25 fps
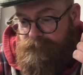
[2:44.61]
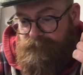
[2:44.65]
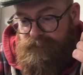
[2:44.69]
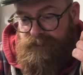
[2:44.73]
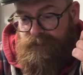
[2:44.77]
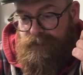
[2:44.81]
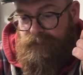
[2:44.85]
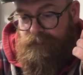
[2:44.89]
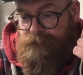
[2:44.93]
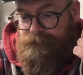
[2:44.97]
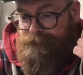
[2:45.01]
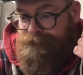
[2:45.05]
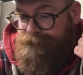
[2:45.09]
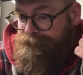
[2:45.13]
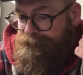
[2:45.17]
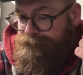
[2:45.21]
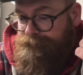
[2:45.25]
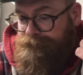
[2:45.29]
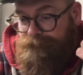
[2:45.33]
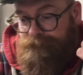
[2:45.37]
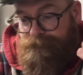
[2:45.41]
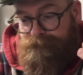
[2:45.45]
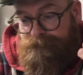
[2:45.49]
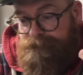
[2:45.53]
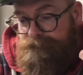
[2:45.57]
So
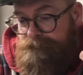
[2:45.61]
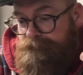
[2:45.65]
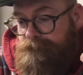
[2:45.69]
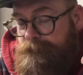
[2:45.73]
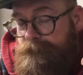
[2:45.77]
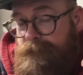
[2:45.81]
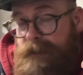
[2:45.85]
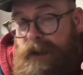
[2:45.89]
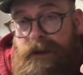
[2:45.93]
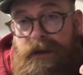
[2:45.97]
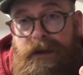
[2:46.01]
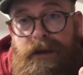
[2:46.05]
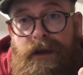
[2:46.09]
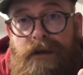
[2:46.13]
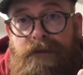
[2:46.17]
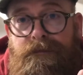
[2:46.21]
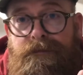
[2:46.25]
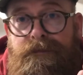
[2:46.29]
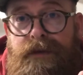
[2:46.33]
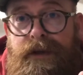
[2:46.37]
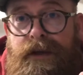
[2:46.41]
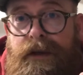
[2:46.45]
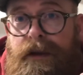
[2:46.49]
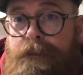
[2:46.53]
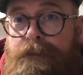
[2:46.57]
go
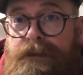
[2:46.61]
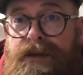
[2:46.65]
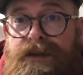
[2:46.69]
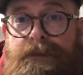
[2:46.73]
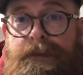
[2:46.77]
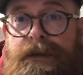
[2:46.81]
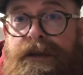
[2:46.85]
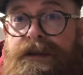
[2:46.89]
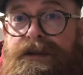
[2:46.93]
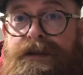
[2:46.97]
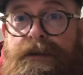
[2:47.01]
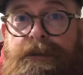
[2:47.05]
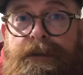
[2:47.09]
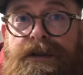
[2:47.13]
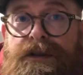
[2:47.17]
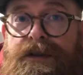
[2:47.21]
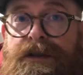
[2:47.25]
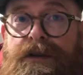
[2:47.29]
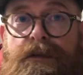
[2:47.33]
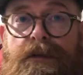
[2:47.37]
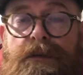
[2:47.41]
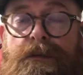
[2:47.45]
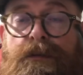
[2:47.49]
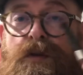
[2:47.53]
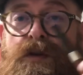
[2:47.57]
figure. It must have been something to do
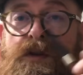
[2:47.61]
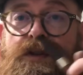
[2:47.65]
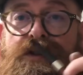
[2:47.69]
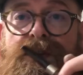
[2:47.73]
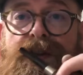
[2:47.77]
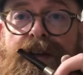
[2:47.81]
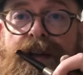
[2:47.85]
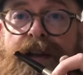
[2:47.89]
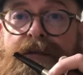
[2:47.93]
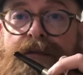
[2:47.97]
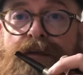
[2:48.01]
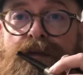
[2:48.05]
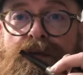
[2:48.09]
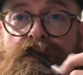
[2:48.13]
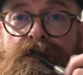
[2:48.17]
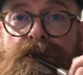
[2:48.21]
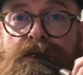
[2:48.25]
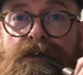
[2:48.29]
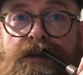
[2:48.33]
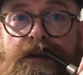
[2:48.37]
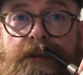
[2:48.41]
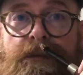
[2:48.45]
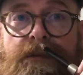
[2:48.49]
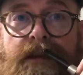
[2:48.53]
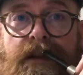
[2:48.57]
with moisture levels or
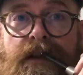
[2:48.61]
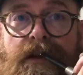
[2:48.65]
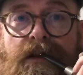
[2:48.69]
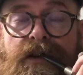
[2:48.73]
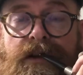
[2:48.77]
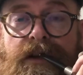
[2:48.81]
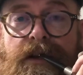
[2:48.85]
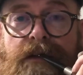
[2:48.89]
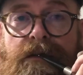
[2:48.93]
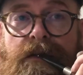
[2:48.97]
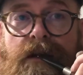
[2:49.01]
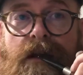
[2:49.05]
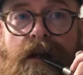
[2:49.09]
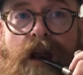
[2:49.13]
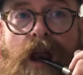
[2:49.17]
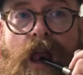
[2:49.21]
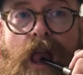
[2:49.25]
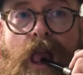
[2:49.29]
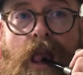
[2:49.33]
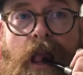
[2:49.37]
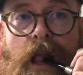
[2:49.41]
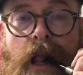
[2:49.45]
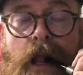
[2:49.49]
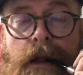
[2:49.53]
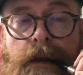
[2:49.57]
something. I don't know.
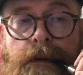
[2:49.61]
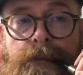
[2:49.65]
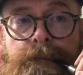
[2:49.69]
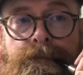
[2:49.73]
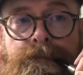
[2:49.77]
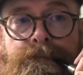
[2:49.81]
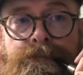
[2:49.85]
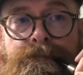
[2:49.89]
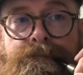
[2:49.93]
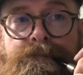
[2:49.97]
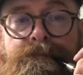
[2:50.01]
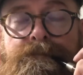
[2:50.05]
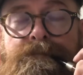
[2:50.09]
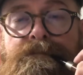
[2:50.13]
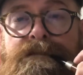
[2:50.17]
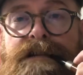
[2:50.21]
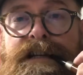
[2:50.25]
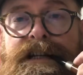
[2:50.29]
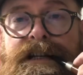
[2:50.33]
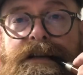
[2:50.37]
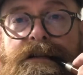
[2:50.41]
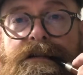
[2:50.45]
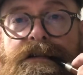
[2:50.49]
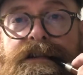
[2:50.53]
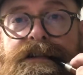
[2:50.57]
Really
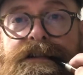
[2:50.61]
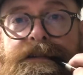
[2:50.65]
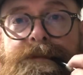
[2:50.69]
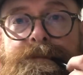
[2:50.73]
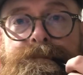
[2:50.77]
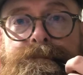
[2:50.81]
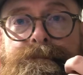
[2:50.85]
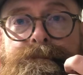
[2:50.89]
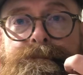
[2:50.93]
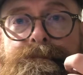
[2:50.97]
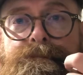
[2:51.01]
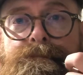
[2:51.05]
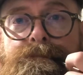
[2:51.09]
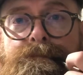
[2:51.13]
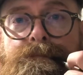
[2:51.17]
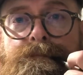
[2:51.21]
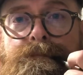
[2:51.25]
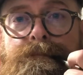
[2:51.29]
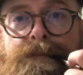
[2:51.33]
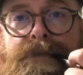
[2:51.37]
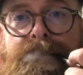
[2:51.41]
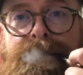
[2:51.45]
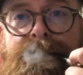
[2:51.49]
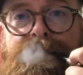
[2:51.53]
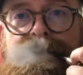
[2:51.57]
nice.
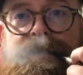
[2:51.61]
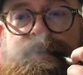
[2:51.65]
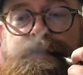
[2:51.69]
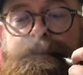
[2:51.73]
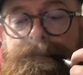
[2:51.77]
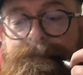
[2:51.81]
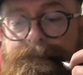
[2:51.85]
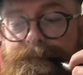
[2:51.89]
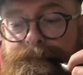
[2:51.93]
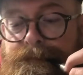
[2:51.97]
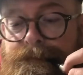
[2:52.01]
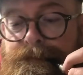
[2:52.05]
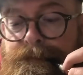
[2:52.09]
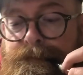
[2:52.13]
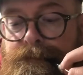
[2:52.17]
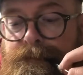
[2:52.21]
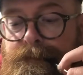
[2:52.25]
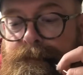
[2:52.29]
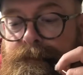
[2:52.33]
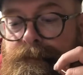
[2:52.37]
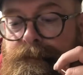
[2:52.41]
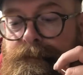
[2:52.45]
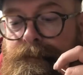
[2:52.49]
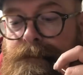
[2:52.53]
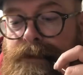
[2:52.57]
So
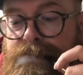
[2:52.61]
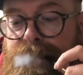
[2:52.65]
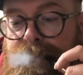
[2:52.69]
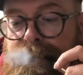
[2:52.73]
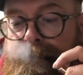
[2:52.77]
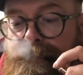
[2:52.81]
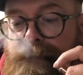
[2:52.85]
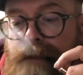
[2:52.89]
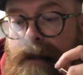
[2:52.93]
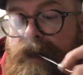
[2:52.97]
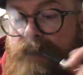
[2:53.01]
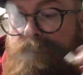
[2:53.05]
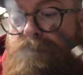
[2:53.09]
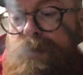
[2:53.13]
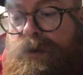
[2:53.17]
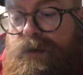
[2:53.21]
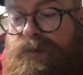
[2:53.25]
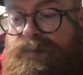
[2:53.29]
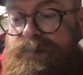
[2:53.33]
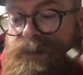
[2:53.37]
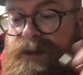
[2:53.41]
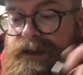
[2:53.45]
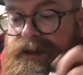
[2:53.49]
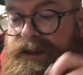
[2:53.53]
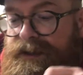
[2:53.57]

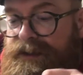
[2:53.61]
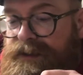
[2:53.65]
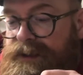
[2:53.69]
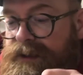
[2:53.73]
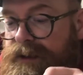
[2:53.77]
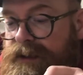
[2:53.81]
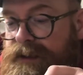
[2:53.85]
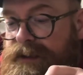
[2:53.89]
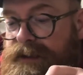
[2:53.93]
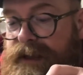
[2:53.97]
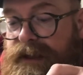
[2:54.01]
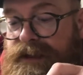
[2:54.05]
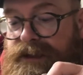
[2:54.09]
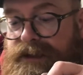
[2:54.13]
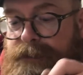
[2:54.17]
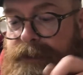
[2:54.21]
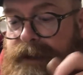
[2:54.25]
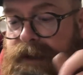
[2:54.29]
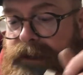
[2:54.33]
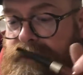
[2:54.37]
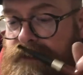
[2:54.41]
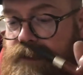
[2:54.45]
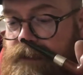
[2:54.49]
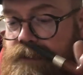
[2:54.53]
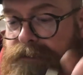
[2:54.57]
apologies, Dan
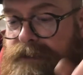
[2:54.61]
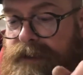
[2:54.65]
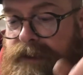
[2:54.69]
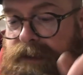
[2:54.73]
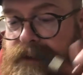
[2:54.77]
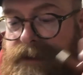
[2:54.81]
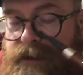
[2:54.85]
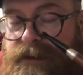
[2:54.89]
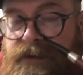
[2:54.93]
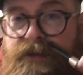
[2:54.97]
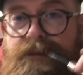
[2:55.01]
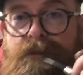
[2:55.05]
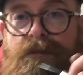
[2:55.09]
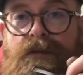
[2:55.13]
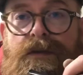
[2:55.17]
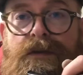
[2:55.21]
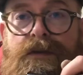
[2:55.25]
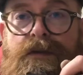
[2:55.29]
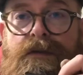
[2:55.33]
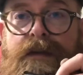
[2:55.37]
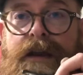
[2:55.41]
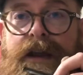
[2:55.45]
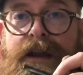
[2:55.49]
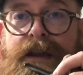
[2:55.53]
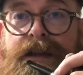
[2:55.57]
Tobacco. That is one
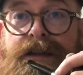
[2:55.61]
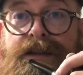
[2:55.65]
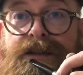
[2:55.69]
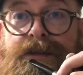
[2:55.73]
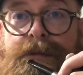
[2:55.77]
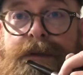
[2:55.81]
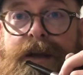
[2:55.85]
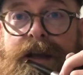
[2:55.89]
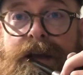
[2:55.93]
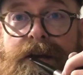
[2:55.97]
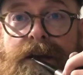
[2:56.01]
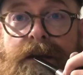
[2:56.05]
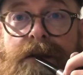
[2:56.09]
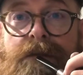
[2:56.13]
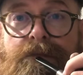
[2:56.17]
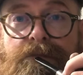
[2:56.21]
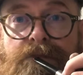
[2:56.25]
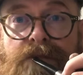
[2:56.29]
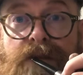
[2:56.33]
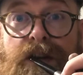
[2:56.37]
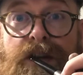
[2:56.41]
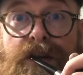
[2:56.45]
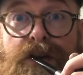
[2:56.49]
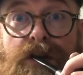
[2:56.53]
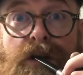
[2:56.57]
cracking tobacco.
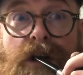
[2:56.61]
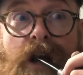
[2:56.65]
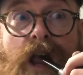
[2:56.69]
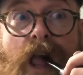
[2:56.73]
Really good.